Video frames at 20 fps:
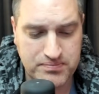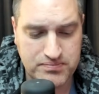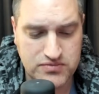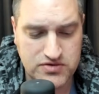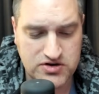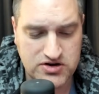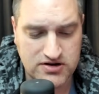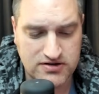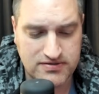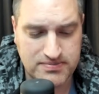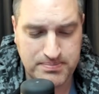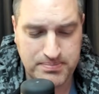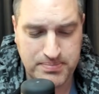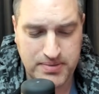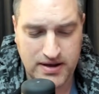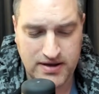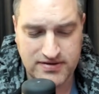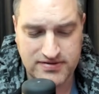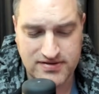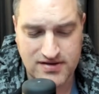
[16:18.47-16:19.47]
Just
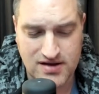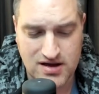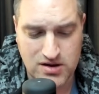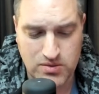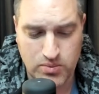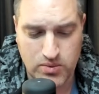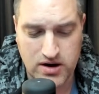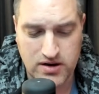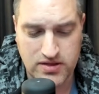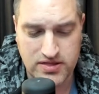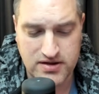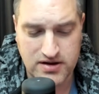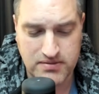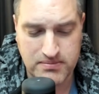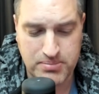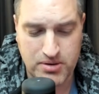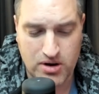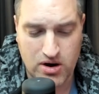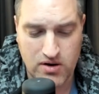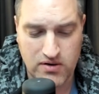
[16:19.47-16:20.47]
based on where the
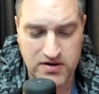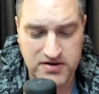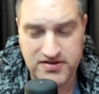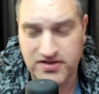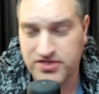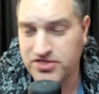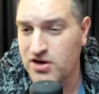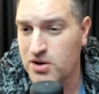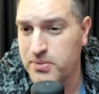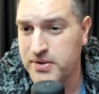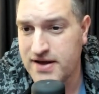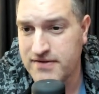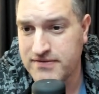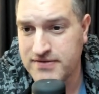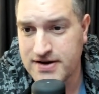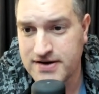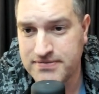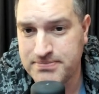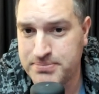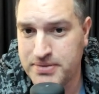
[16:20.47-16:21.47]
bar is, I thought we'd have
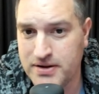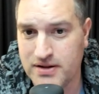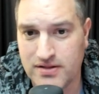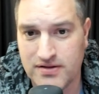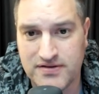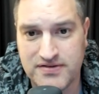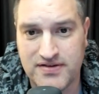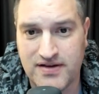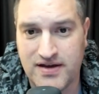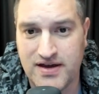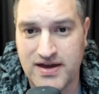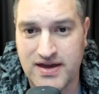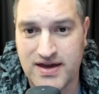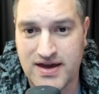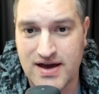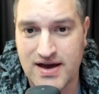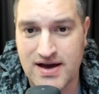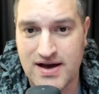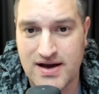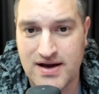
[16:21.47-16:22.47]
enough, but looks
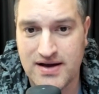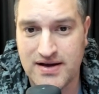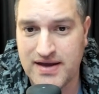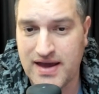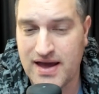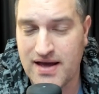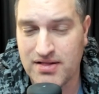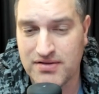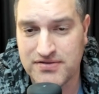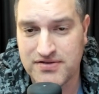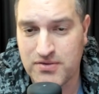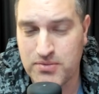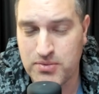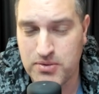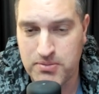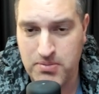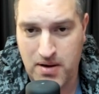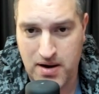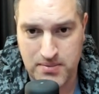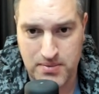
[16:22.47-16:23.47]
like, yeah, it looks like
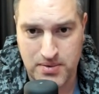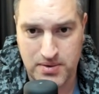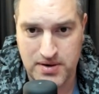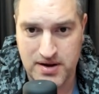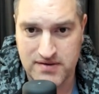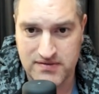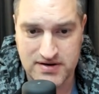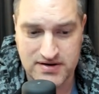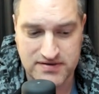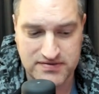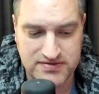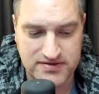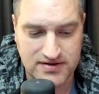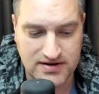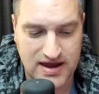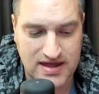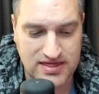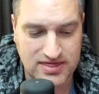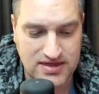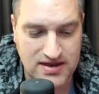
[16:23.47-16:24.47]
we probably won't have enough to
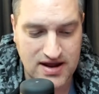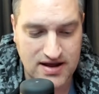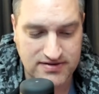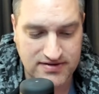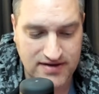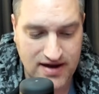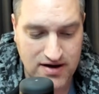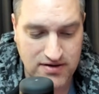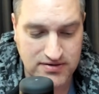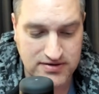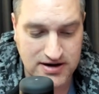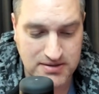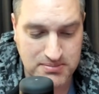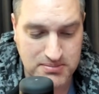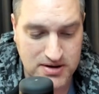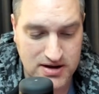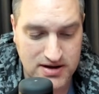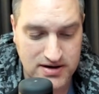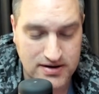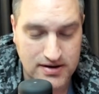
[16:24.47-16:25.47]
get the next guaranteed
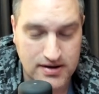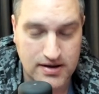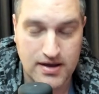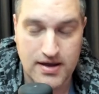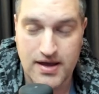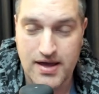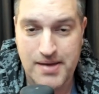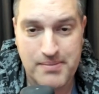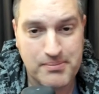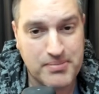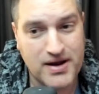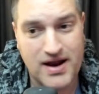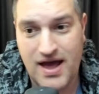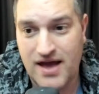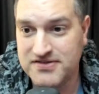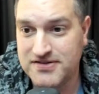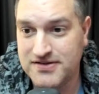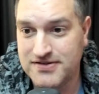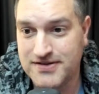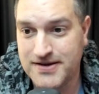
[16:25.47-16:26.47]
mod. But
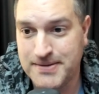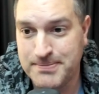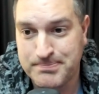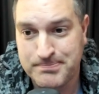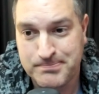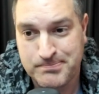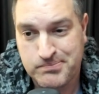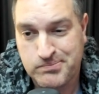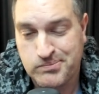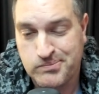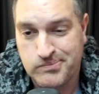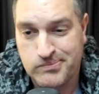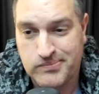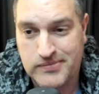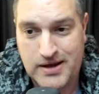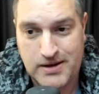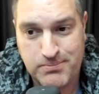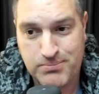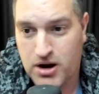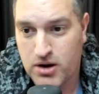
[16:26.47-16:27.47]
as you've seen,
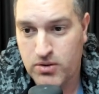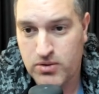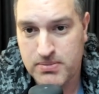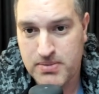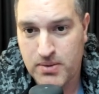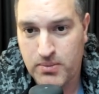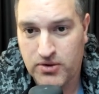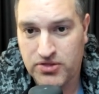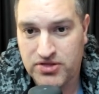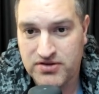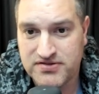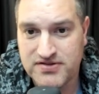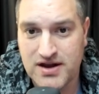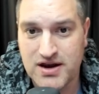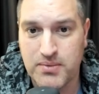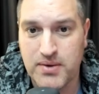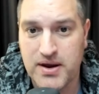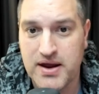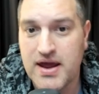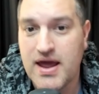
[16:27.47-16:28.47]
probably would have been worthless
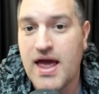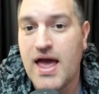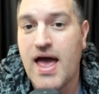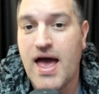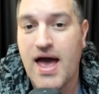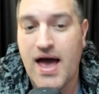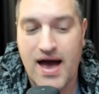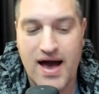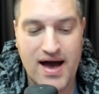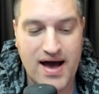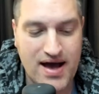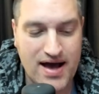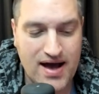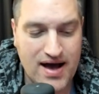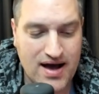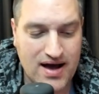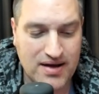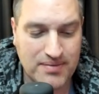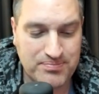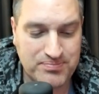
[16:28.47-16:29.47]
anyway.
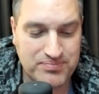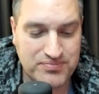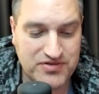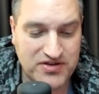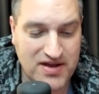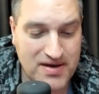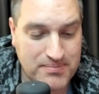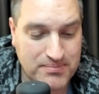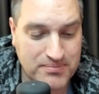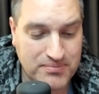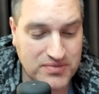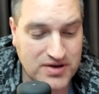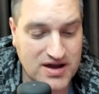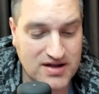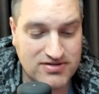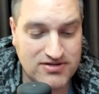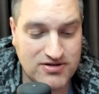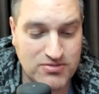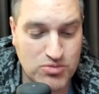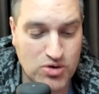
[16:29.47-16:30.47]
So yeah, we
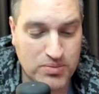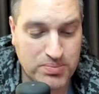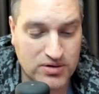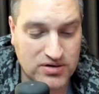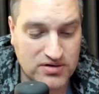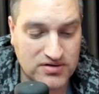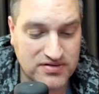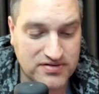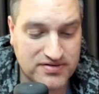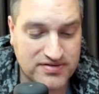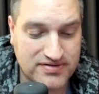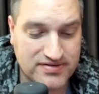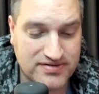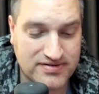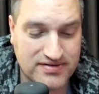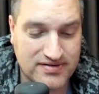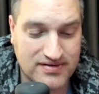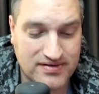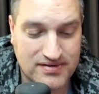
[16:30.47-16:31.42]
got 2 more polls.